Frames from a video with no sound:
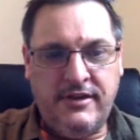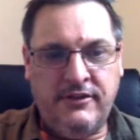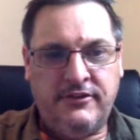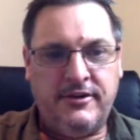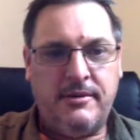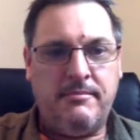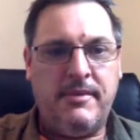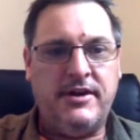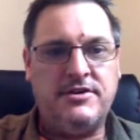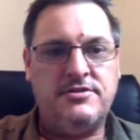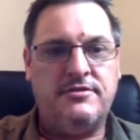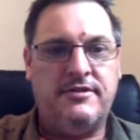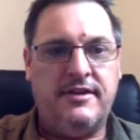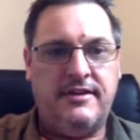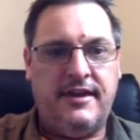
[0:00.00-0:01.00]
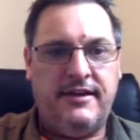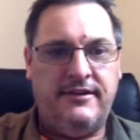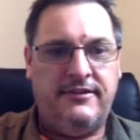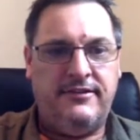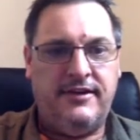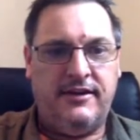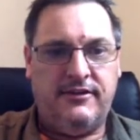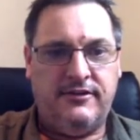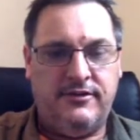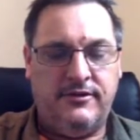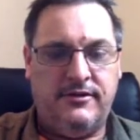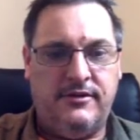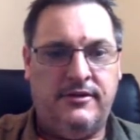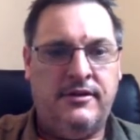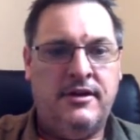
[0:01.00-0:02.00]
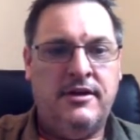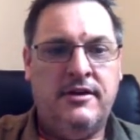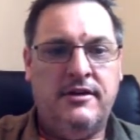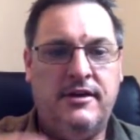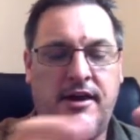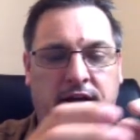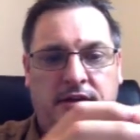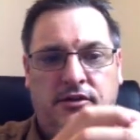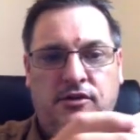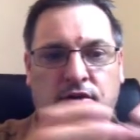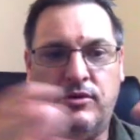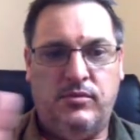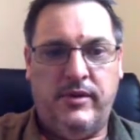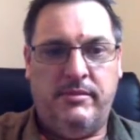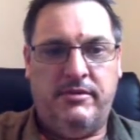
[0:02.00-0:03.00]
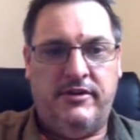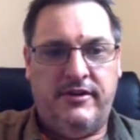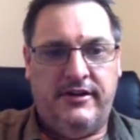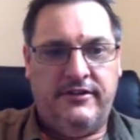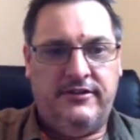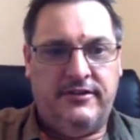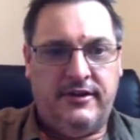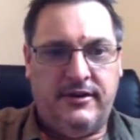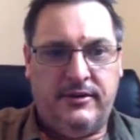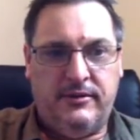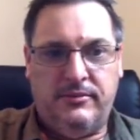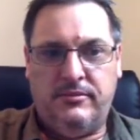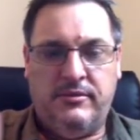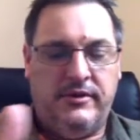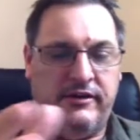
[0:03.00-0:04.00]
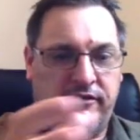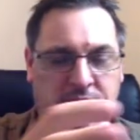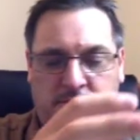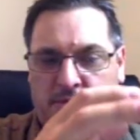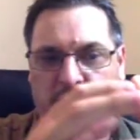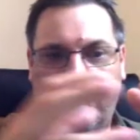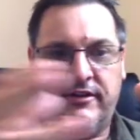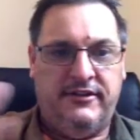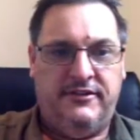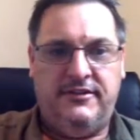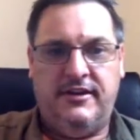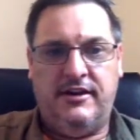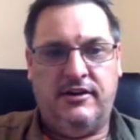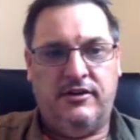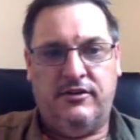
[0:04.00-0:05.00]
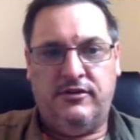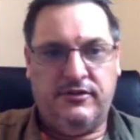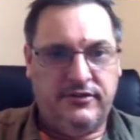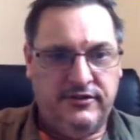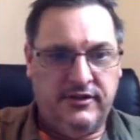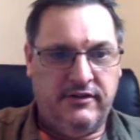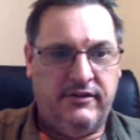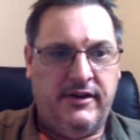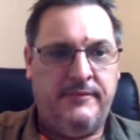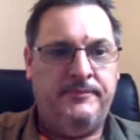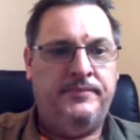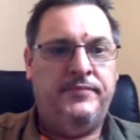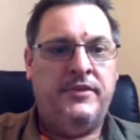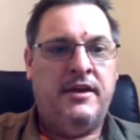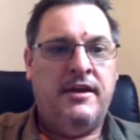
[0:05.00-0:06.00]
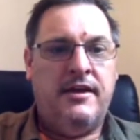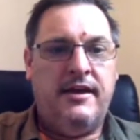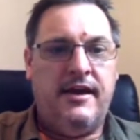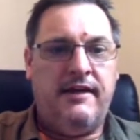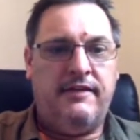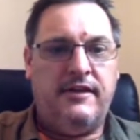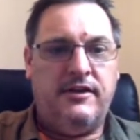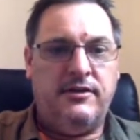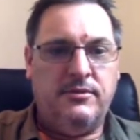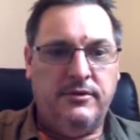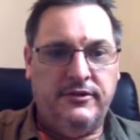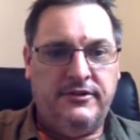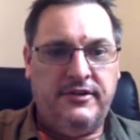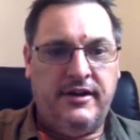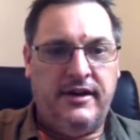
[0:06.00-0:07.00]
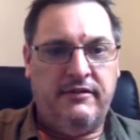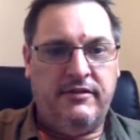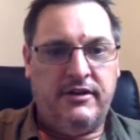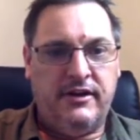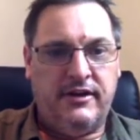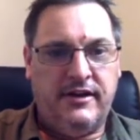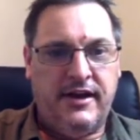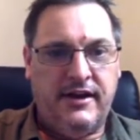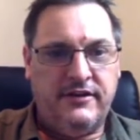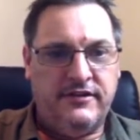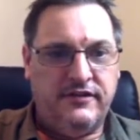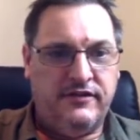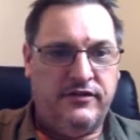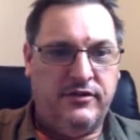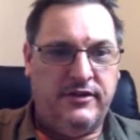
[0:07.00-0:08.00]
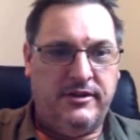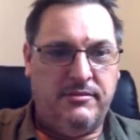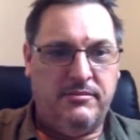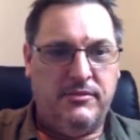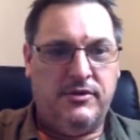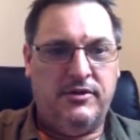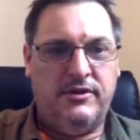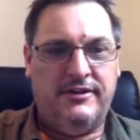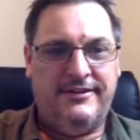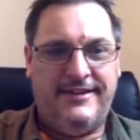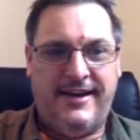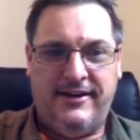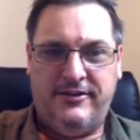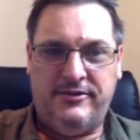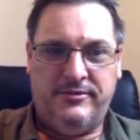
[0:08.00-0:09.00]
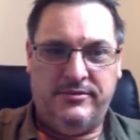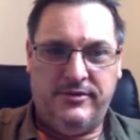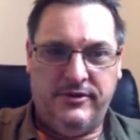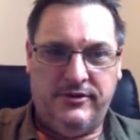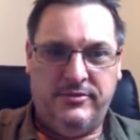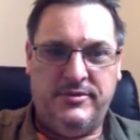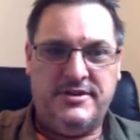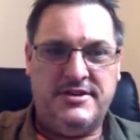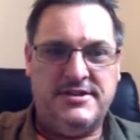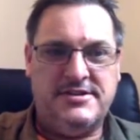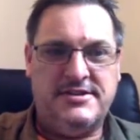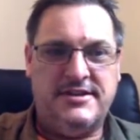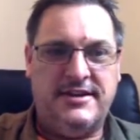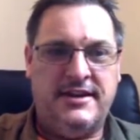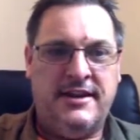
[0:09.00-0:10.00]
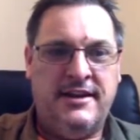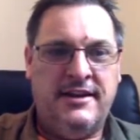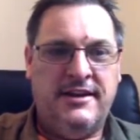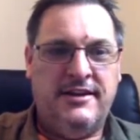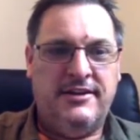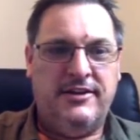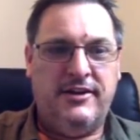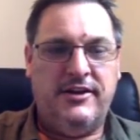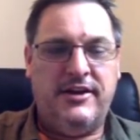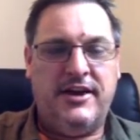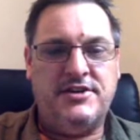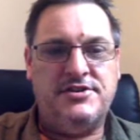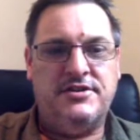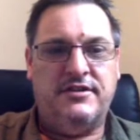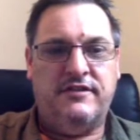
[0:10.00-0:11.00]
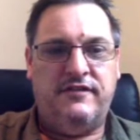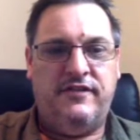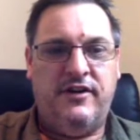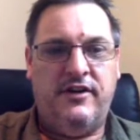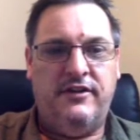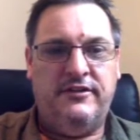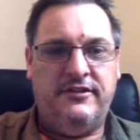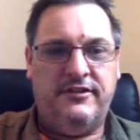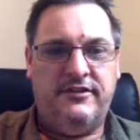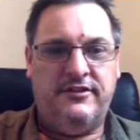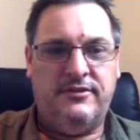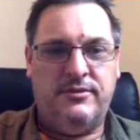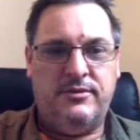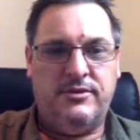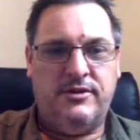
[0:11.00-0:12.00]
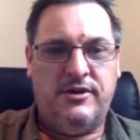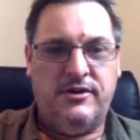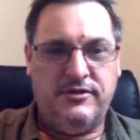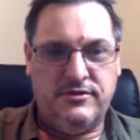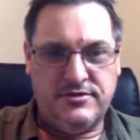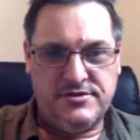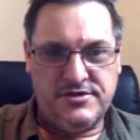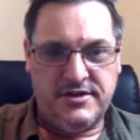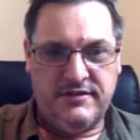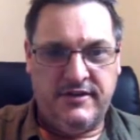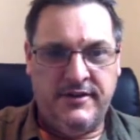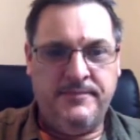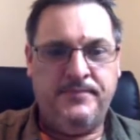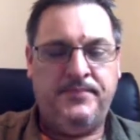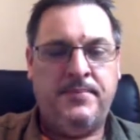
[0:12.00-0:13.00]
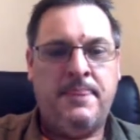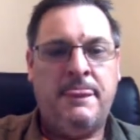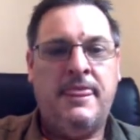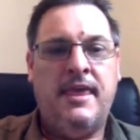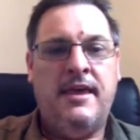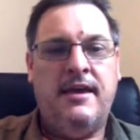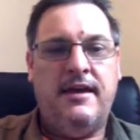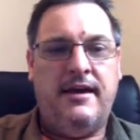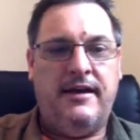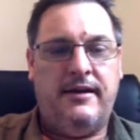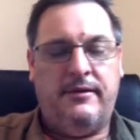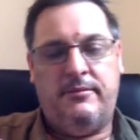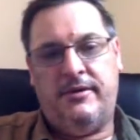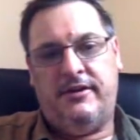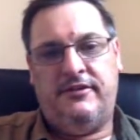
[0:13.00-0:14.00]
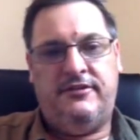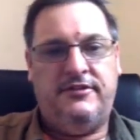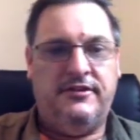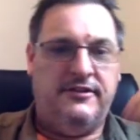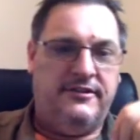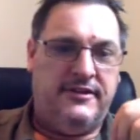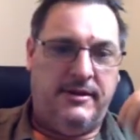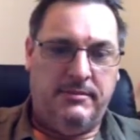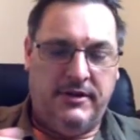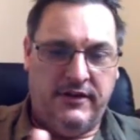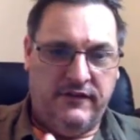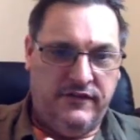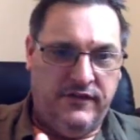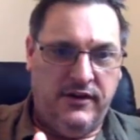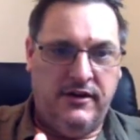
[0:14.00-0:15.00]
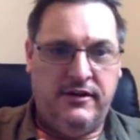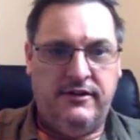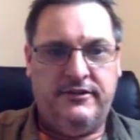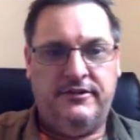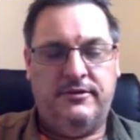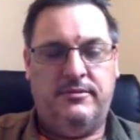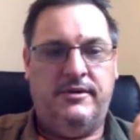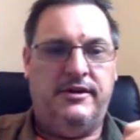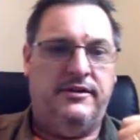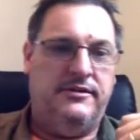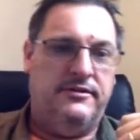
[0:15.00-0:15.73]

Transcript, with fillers: So make sure that that is set to uh, your web address, so wherever Moodle is sitting on your server. And then you also have a location for the Moodle data root, which is the location that files are stored on your server uh, when students upload files, or when